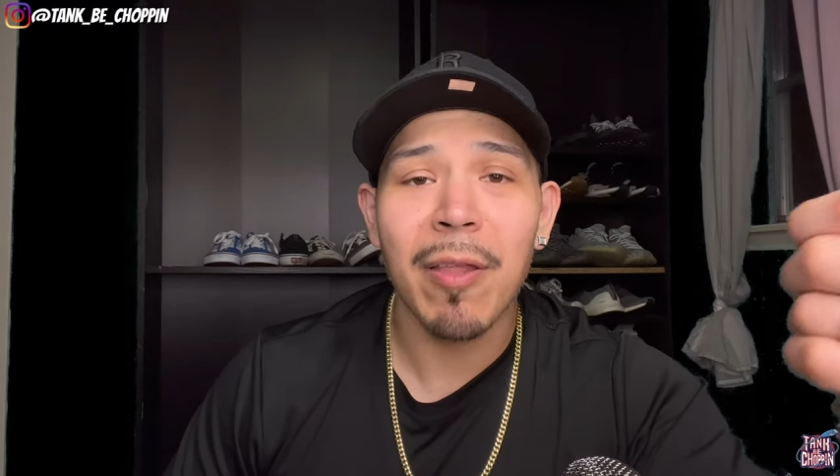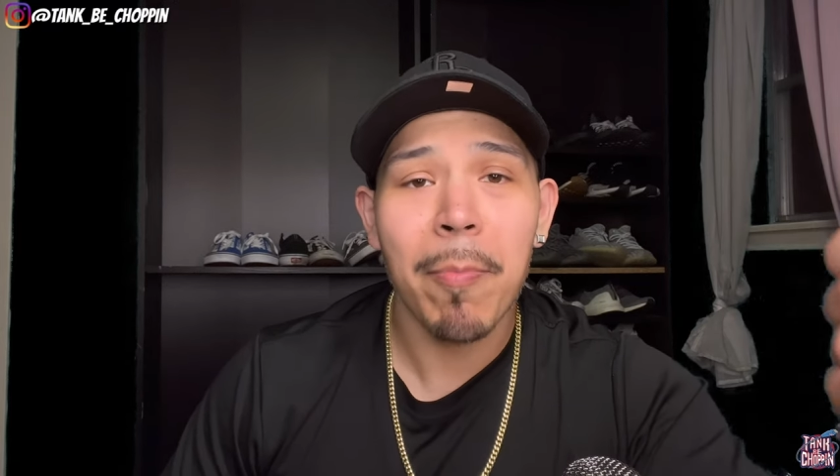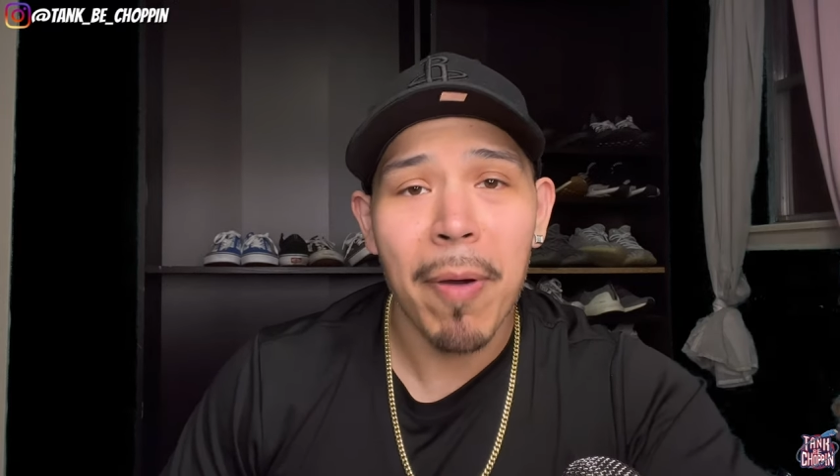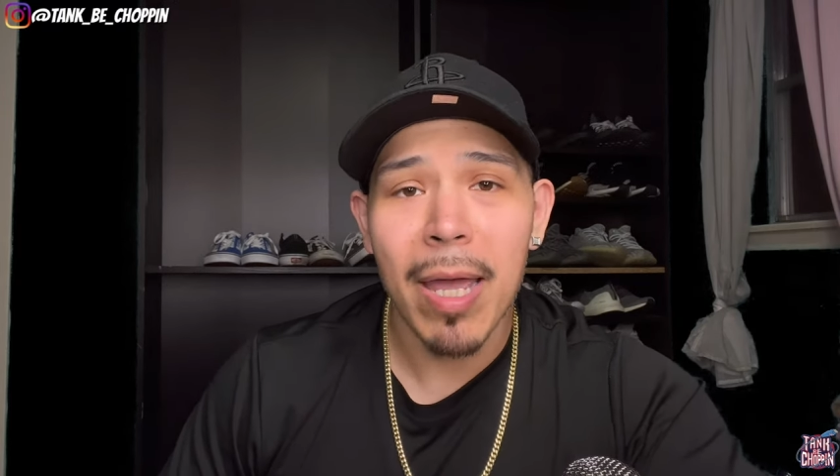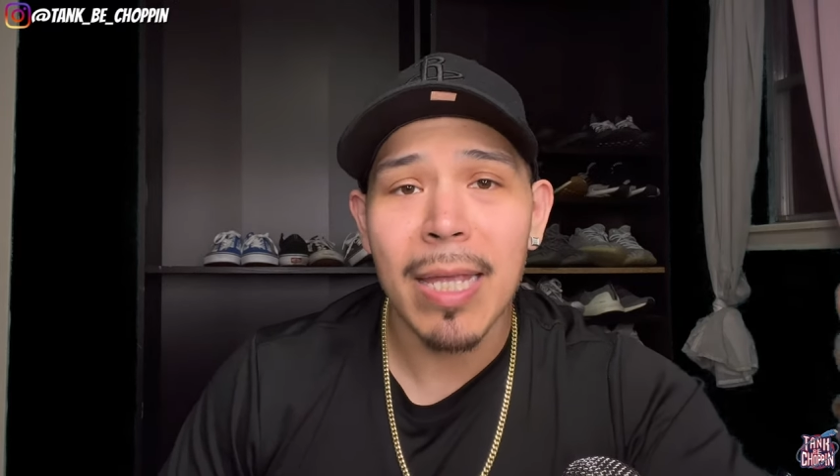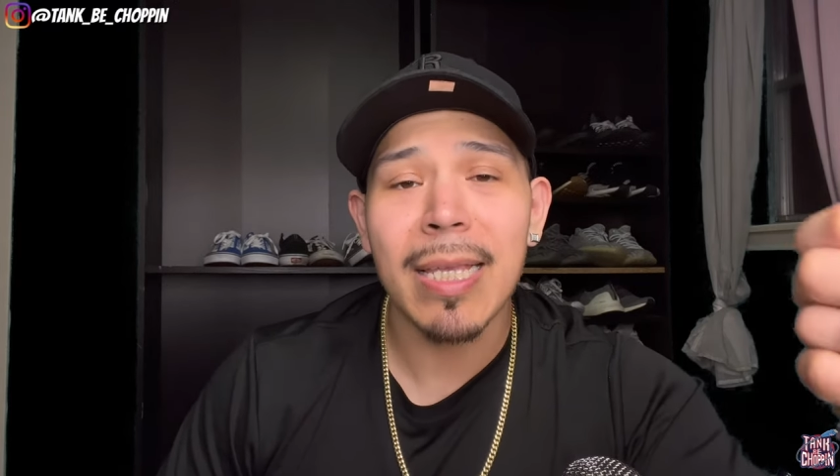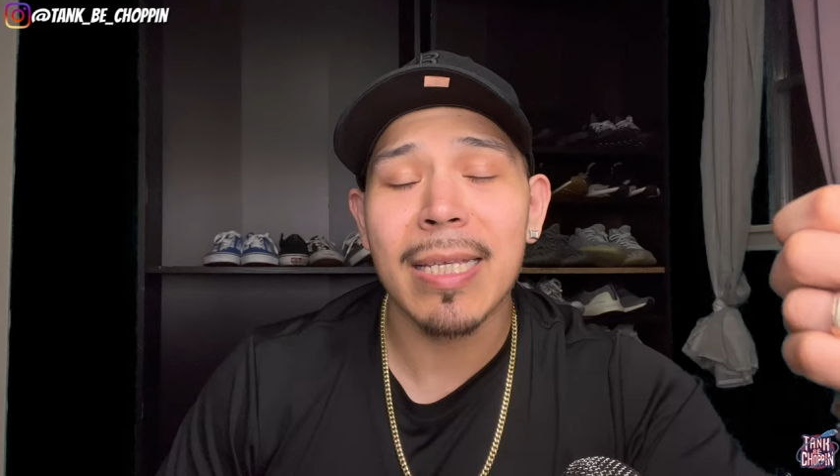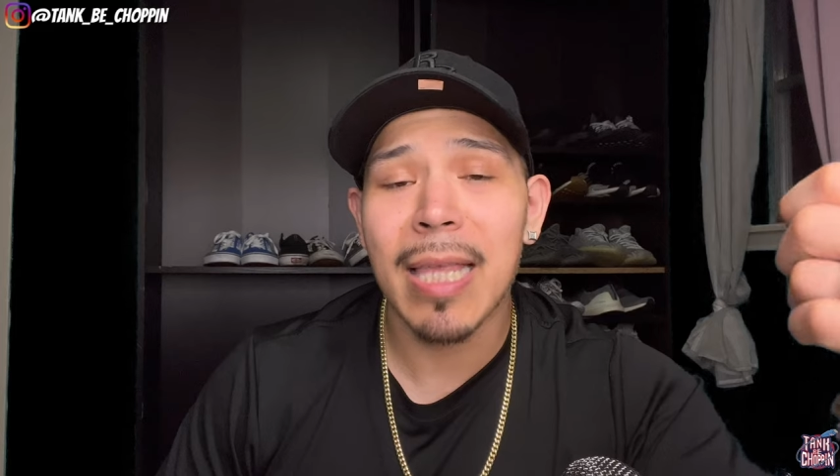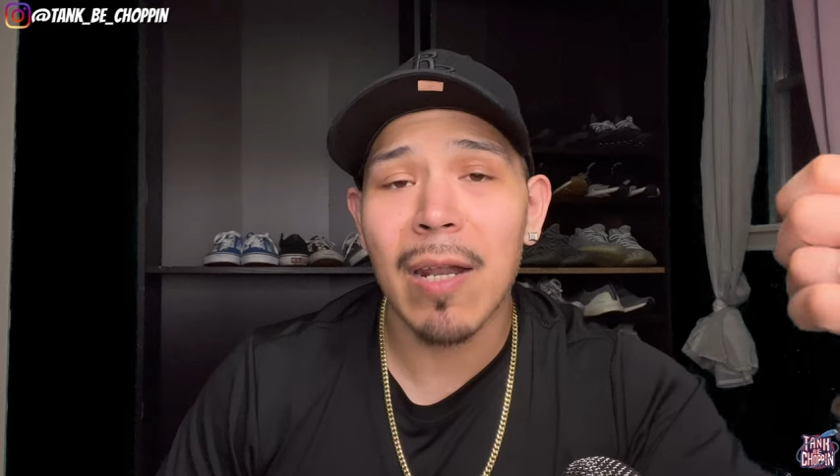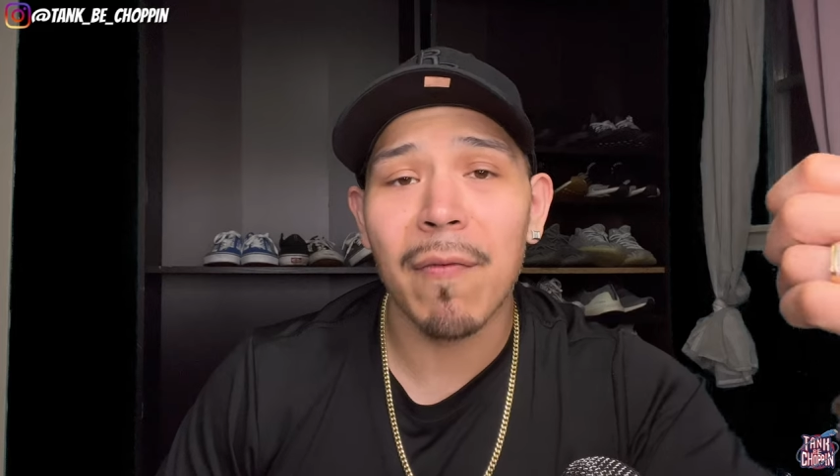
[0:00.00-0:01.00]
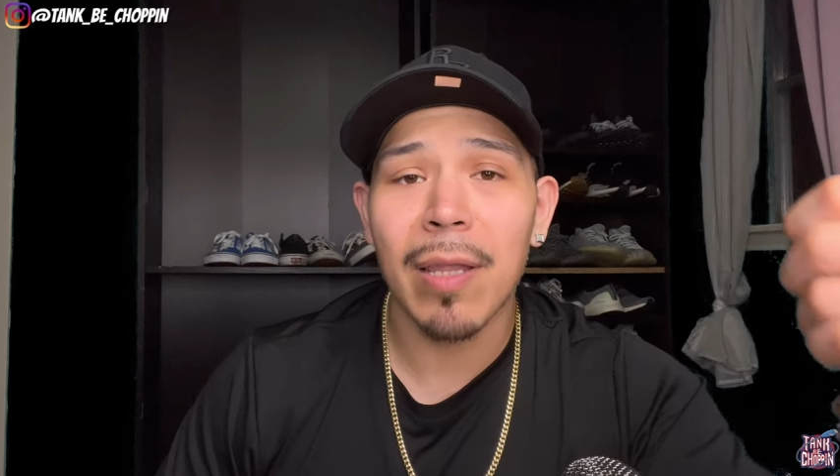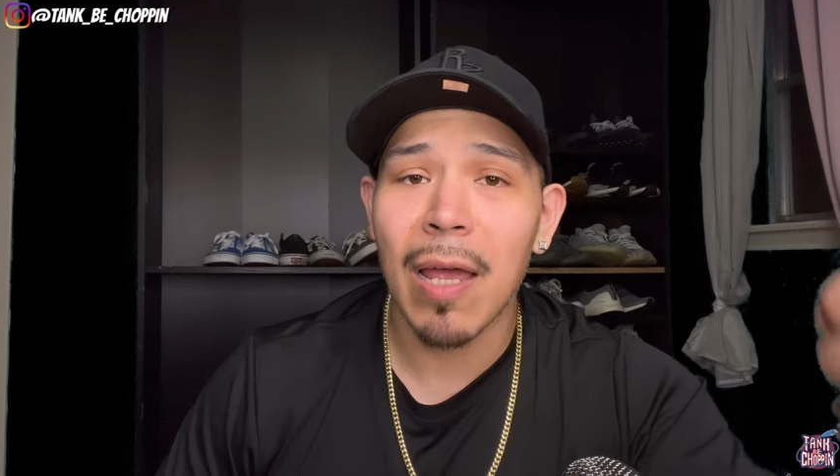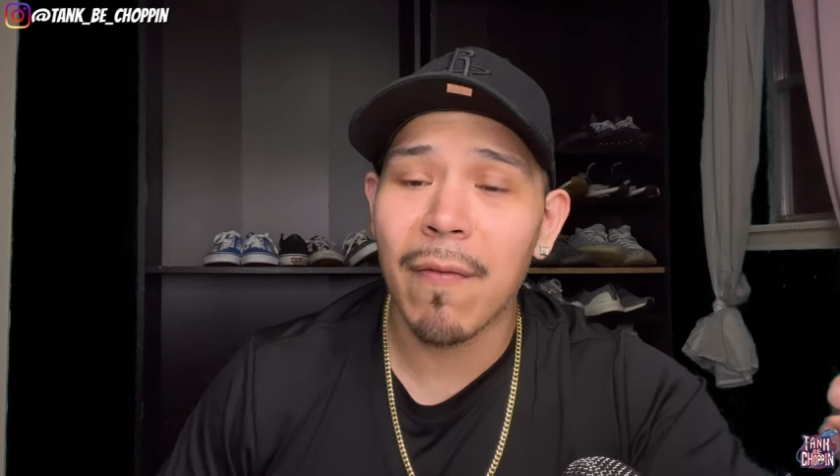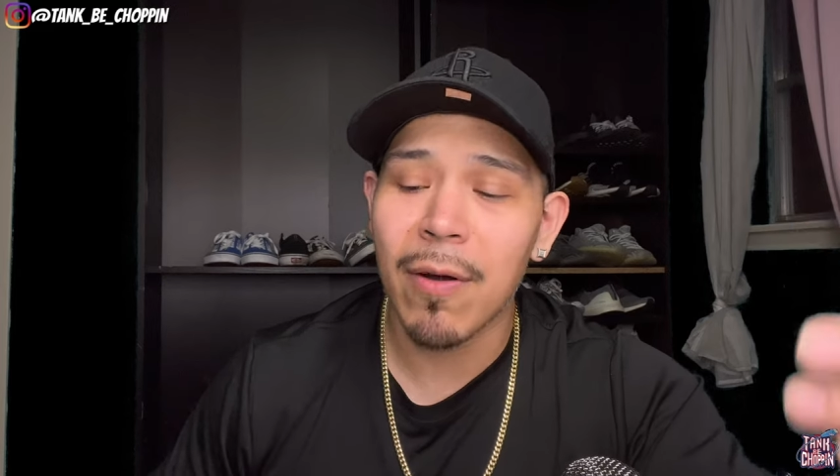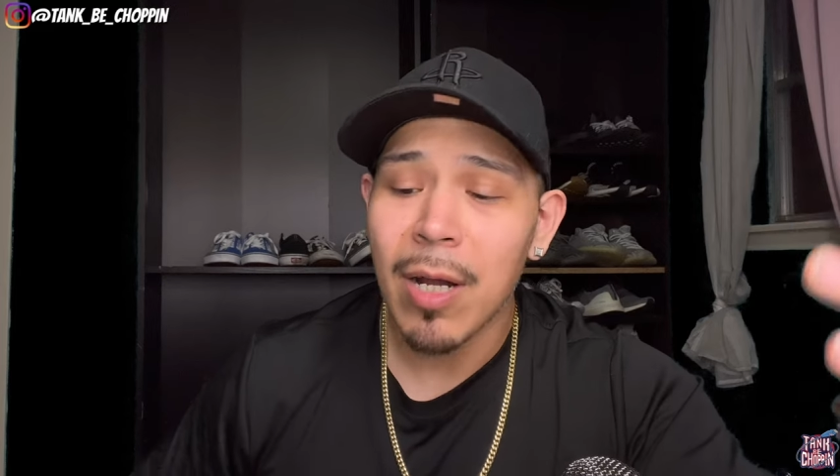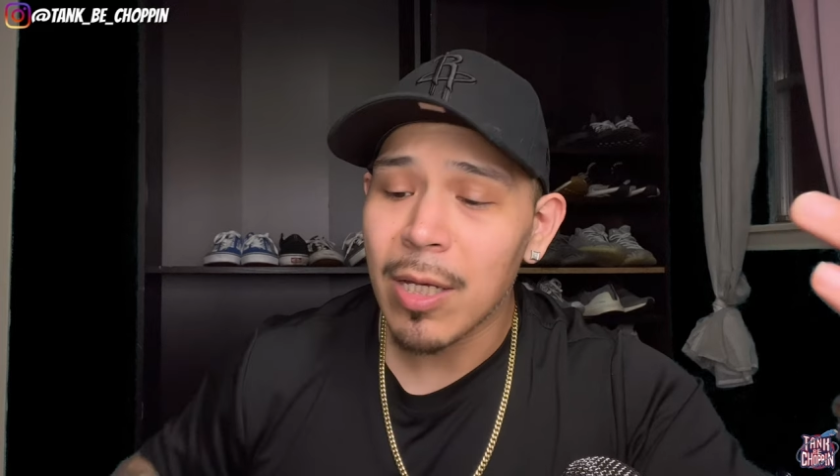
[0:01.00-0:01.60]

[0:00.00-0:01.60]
the button instead of a lever.